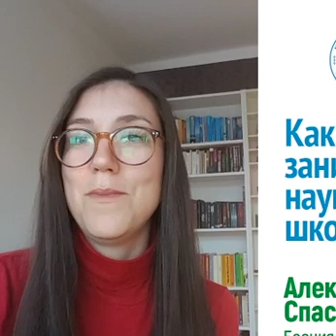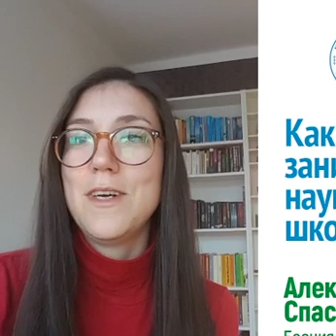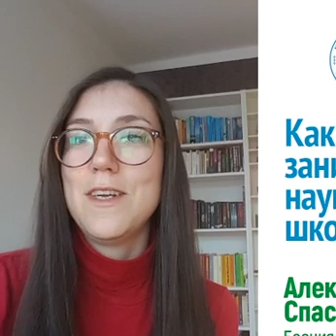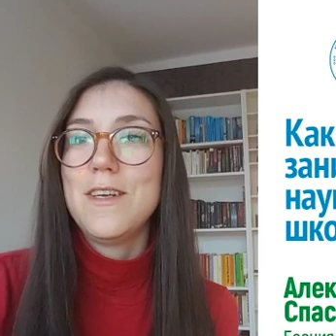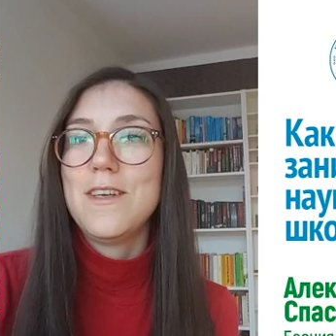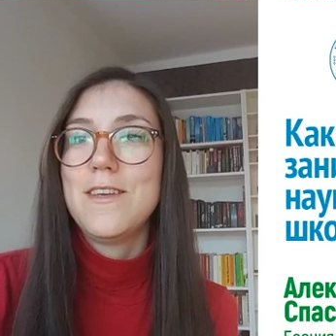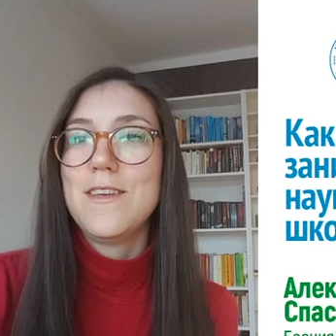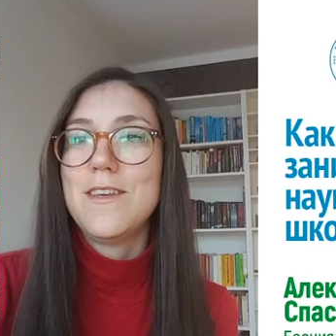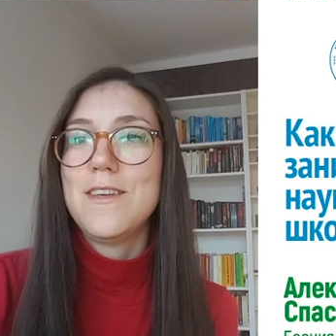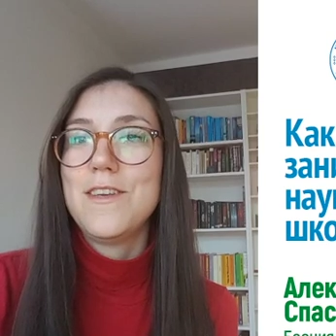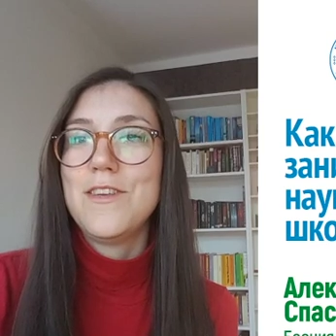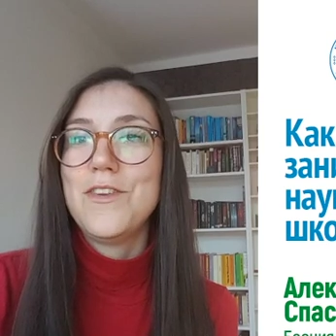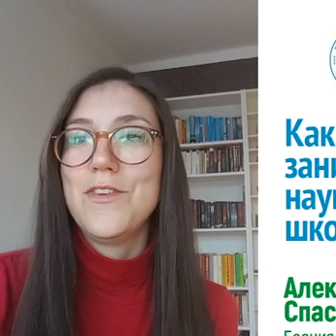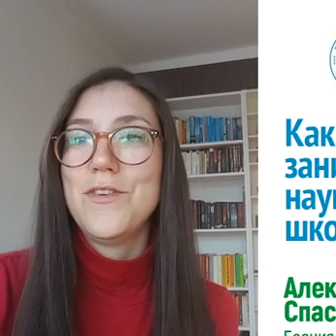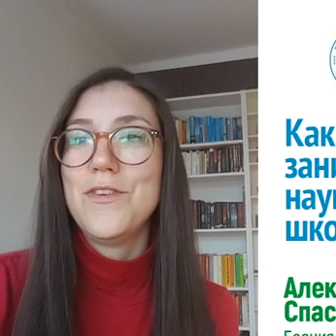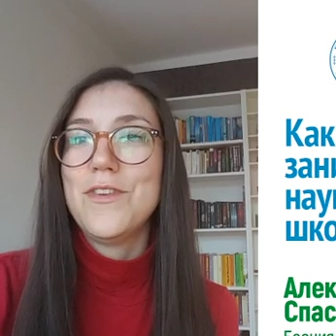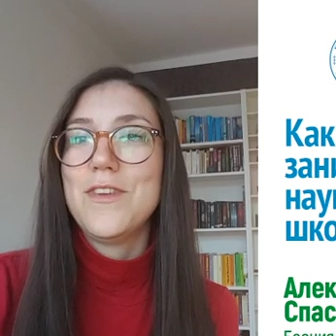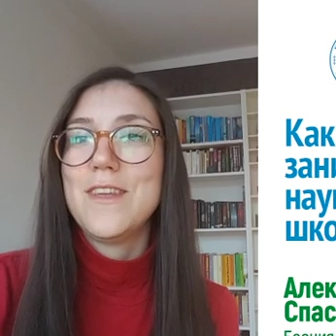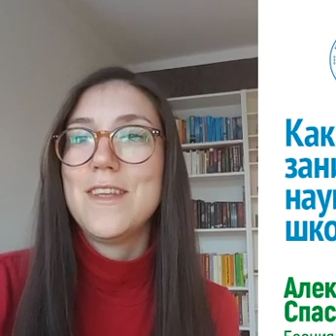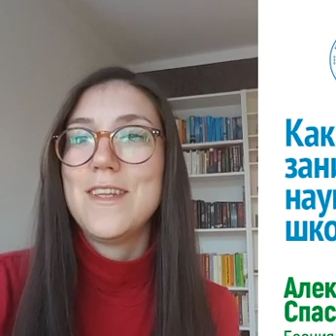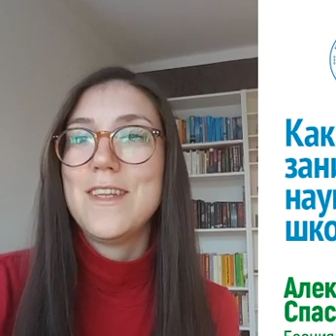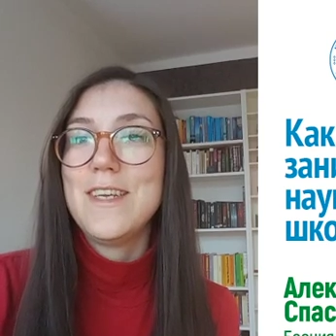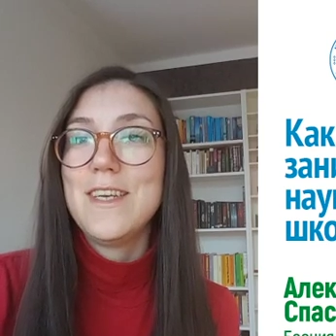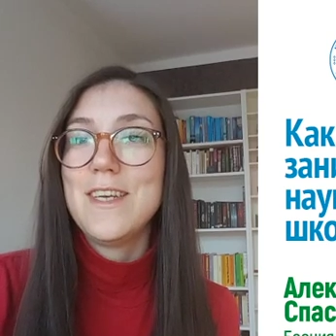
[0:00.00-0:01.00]
but to
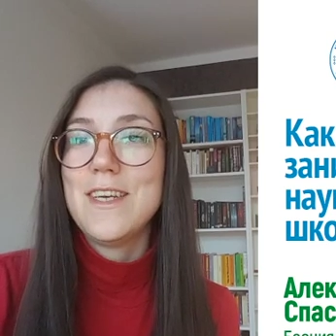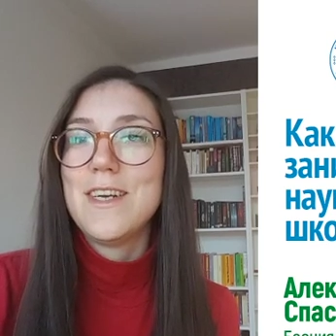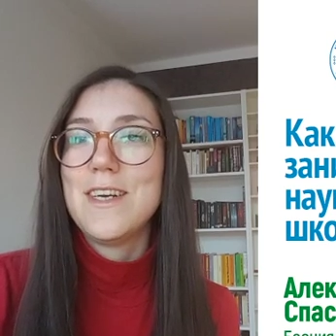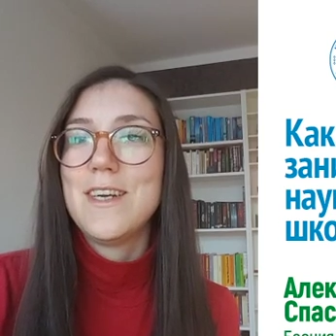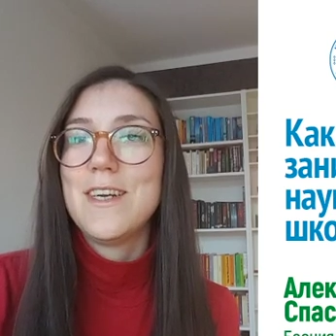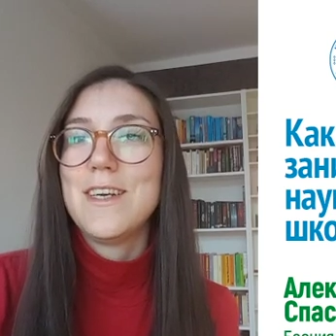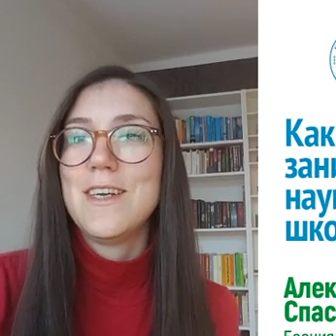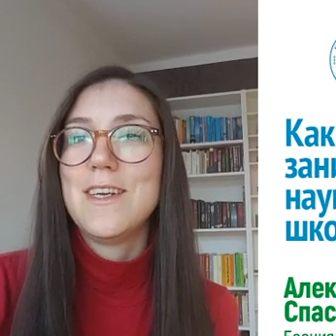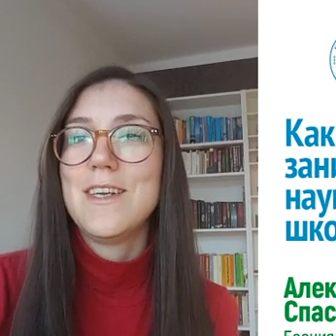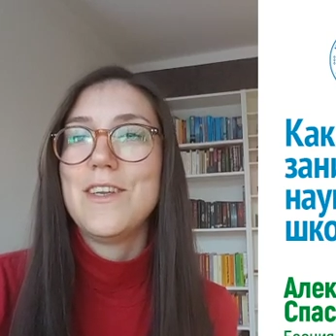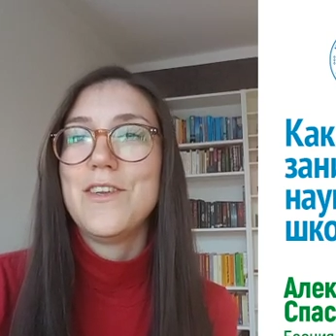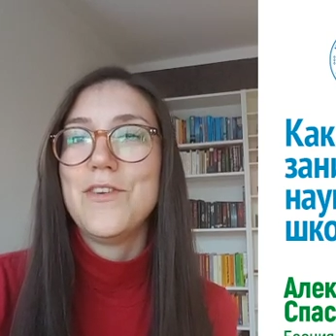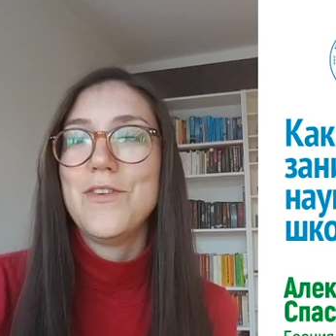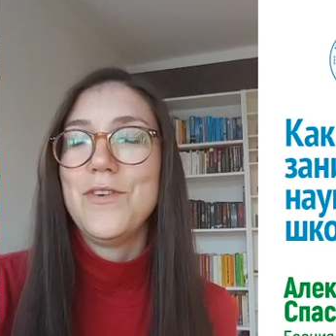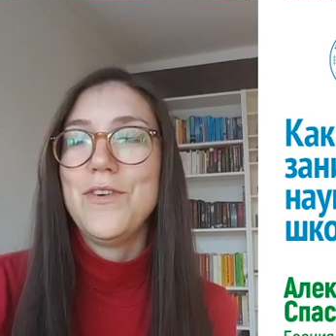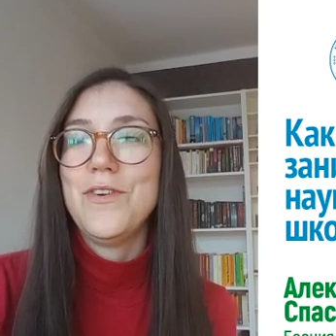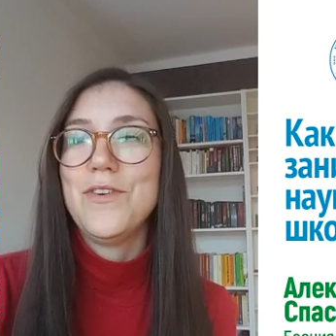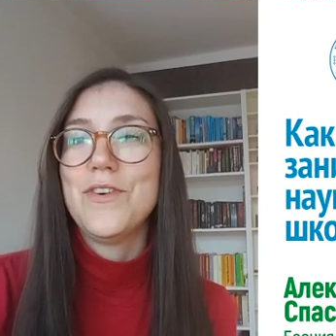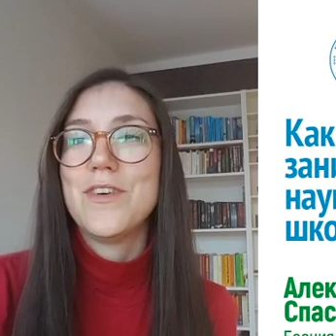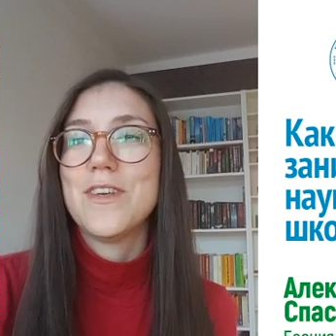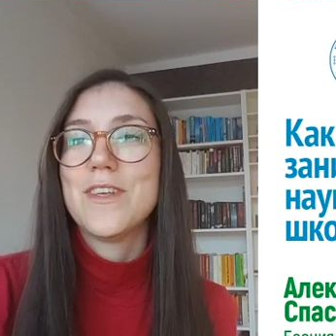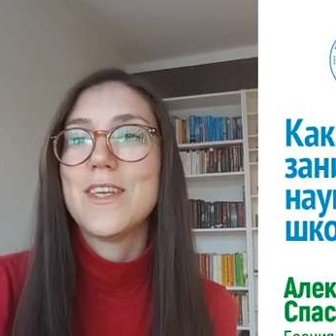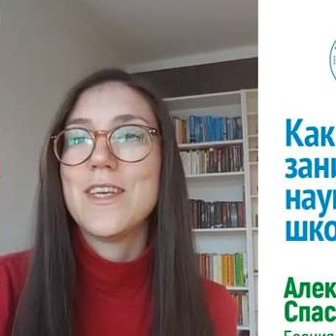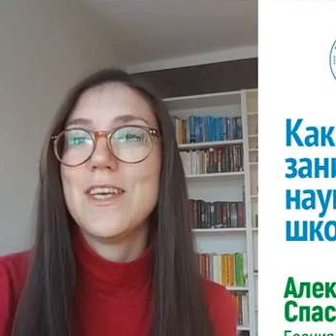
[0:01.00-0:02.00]
stick to
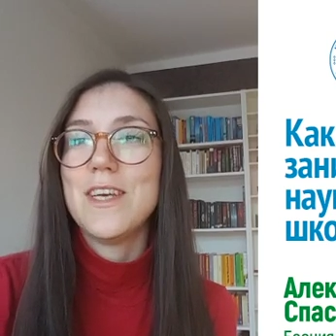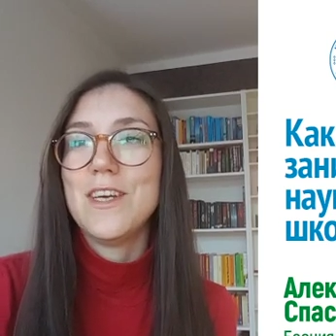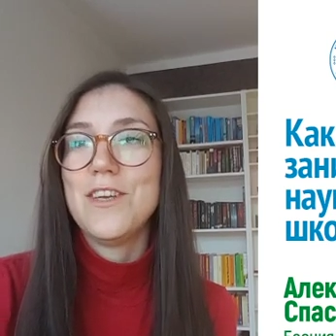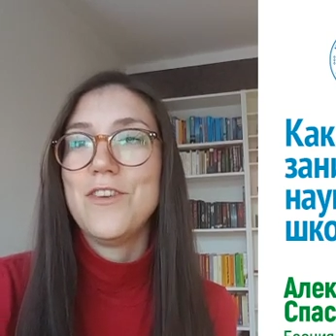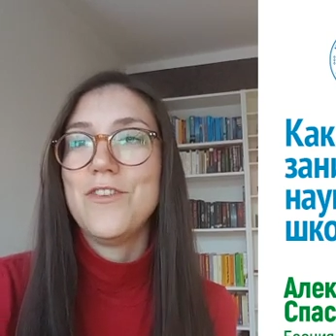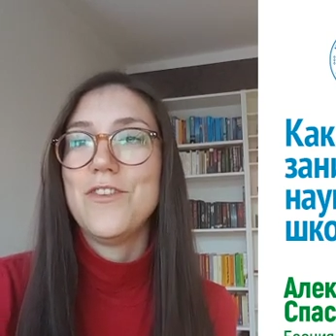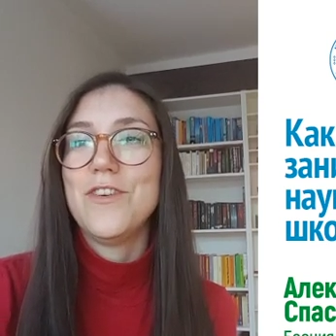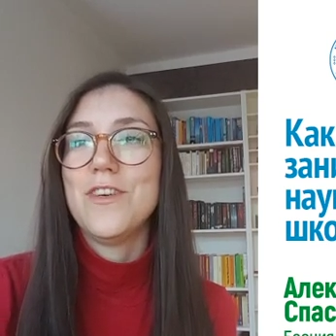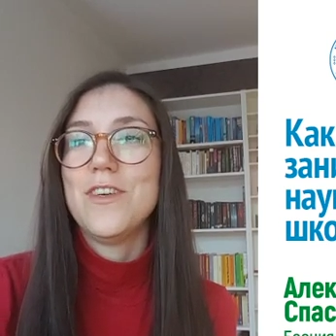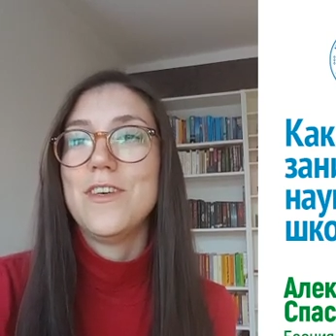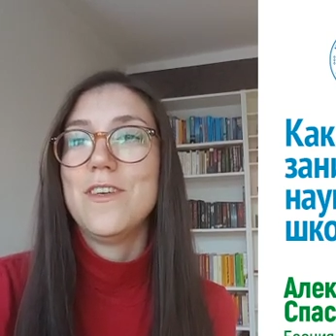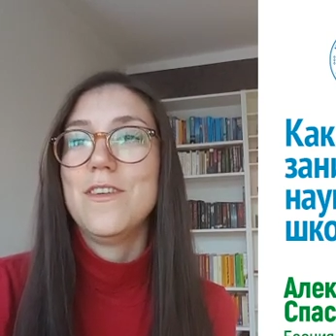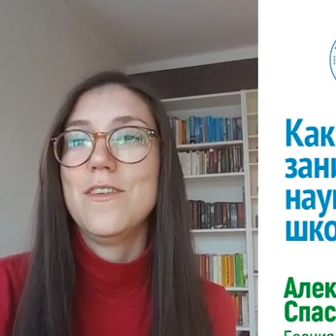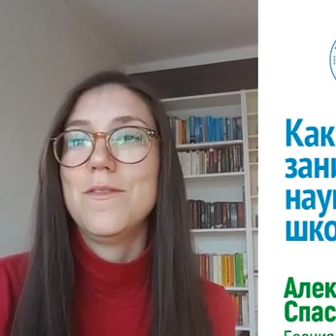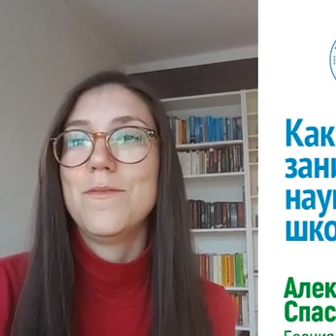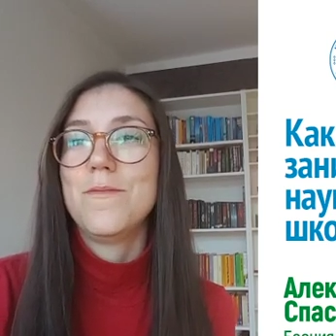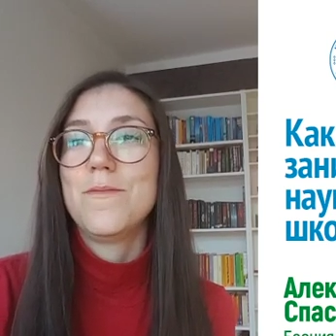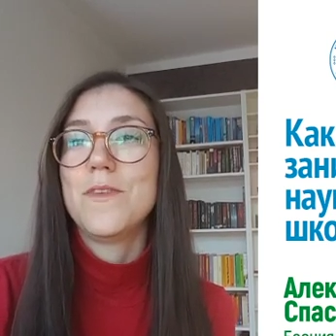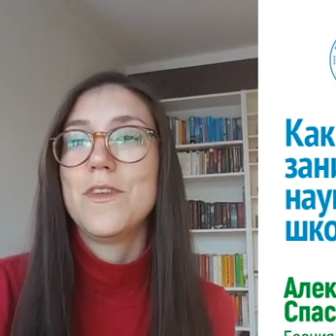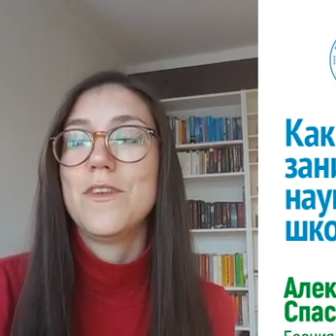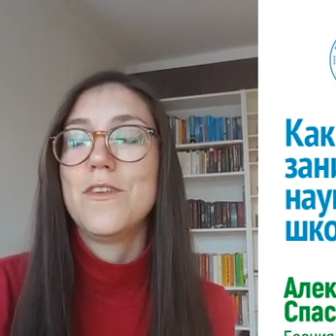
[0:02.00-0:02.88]
your schedule.